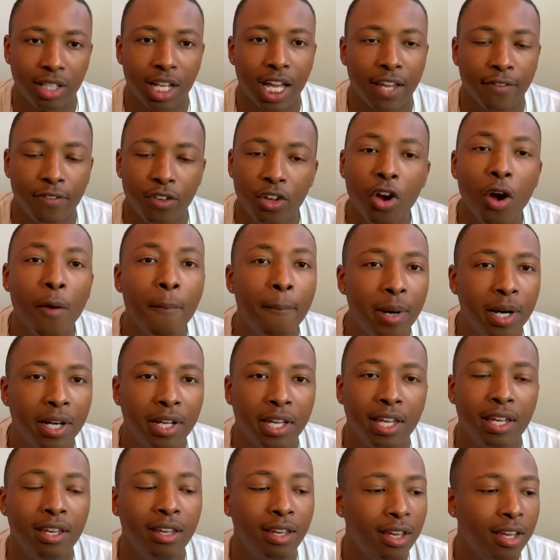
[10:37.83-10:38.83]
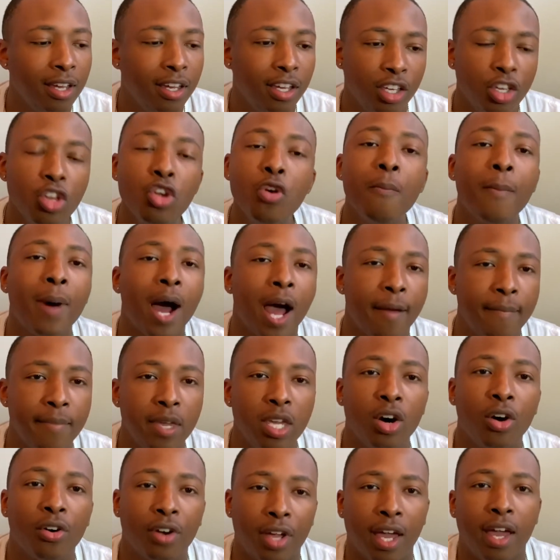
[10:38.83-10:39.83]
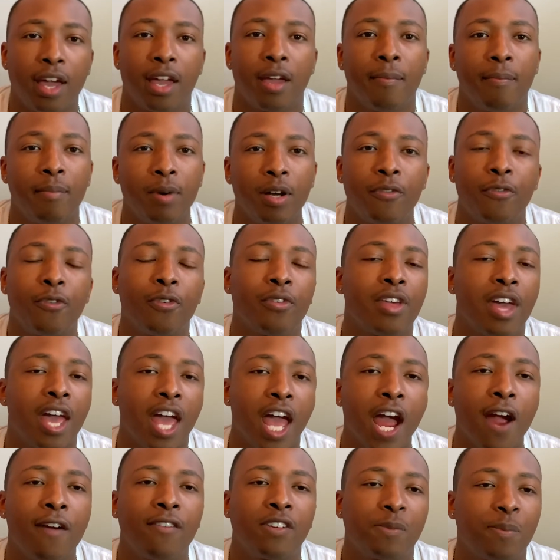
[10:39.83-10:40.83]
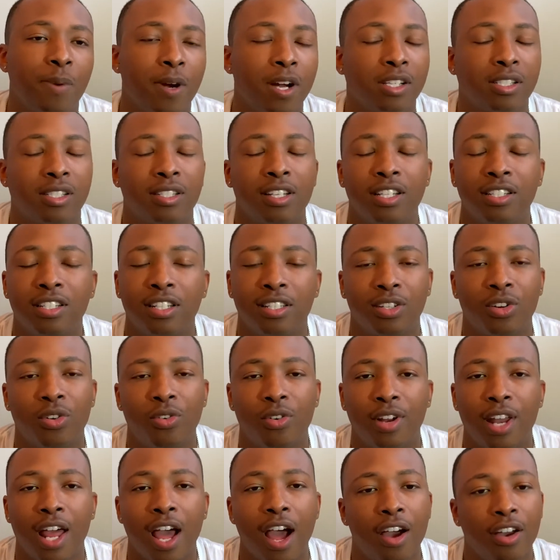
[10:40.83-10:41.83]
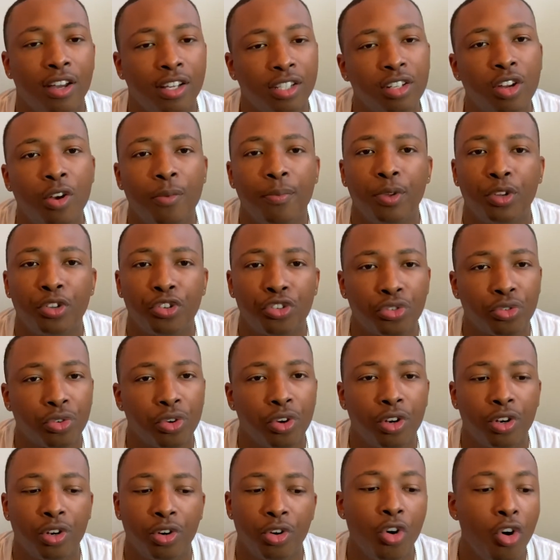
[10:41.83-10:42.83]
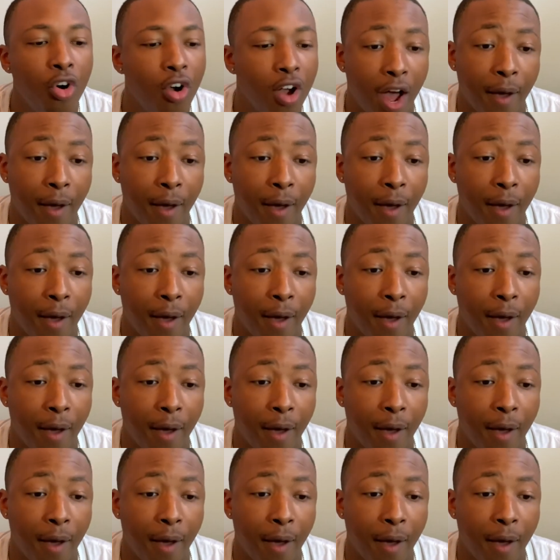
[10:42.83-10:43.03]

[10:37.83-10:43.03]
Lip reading: Like, you're a bookie, you might be okay. But for the average person that's just going out, it's going to be a struggle.